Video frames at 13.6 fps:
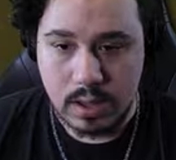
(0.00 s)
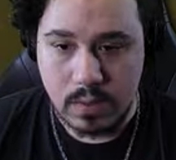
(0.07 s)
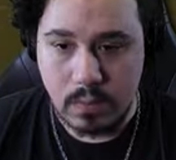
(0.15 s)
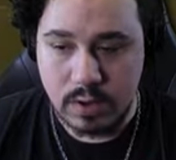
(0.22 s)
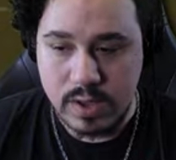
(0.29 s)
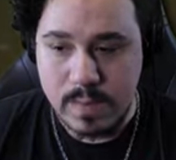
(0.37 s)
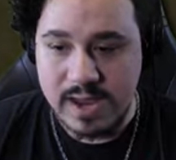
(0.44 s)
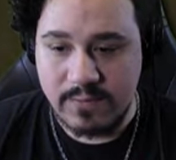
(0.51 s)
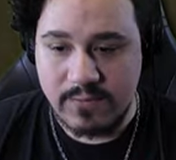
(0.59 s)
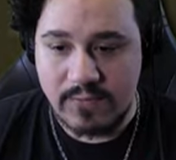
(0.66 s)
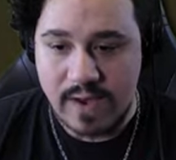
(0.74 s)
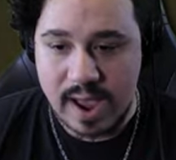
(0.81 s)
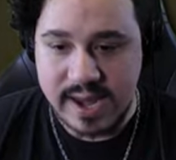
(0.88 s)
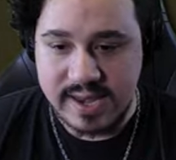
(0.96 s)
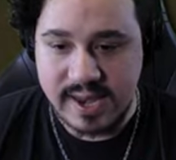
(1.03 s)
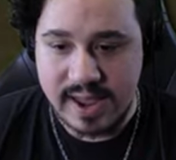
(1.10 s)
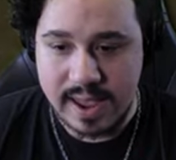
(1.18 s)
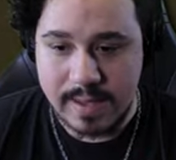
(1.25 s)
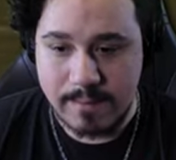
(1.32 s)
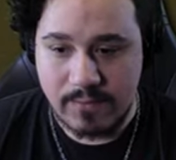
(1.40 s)
What do you mean find
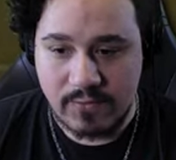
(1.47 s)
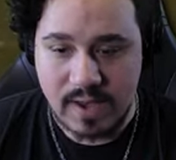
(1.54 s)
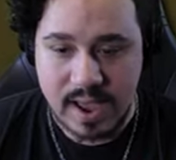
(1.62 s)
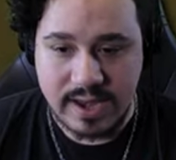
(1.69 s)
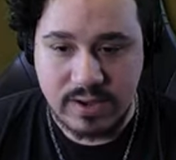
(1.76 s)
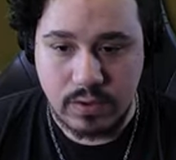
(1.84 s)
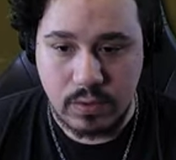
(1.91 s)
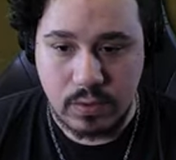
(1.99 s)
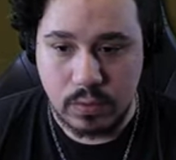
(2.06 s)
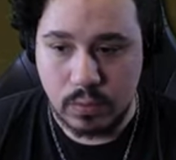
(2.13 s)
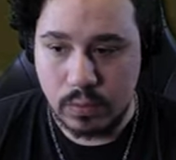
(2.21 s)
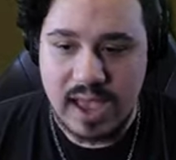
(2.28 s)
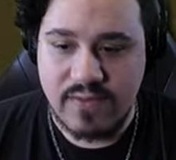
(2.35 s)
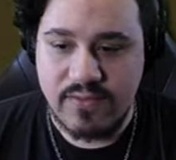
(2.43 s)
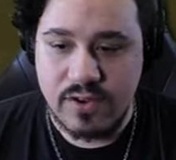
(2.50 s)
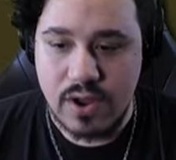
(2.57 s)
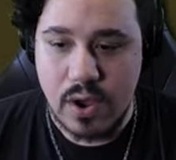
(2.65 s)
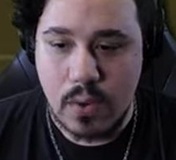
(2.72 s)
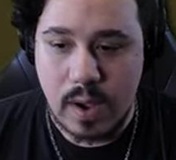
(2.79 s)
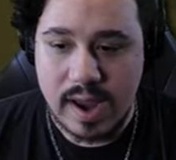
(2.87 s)
him? Find who? I have
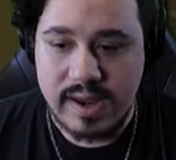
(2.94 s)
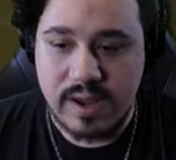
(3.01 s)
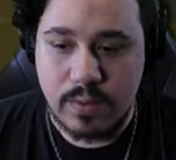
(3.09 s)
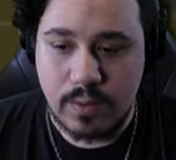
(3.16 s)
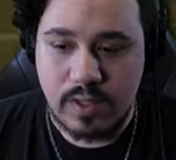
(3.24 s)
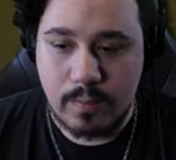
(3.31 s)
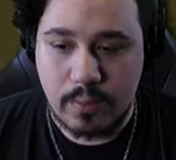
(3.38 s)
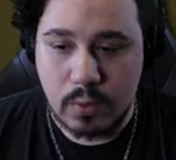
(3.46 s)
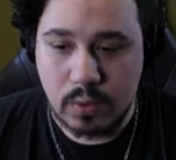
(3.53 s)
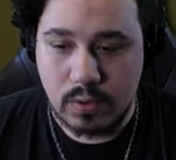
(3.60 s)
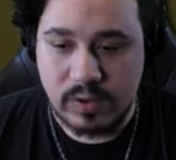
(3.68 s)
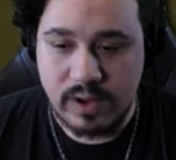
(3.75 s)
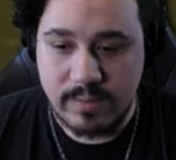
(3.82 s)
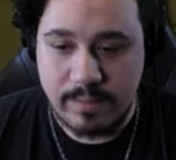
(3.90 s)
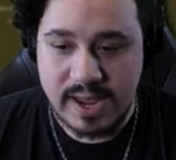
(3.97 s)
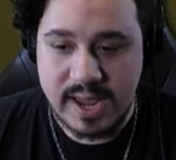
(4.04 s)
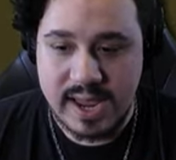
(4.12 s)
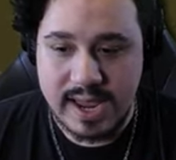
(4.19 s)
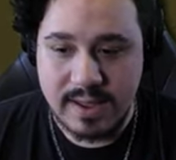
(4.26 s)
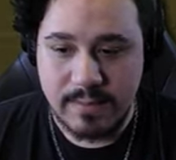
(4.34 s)
no idea where the portal could
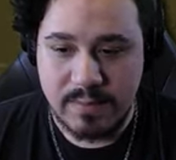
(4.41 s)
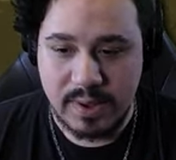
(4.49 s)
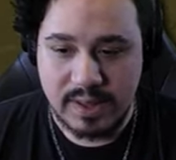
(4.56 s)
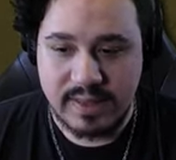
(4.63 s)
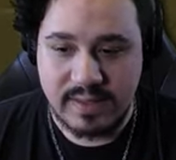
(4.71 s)
be, but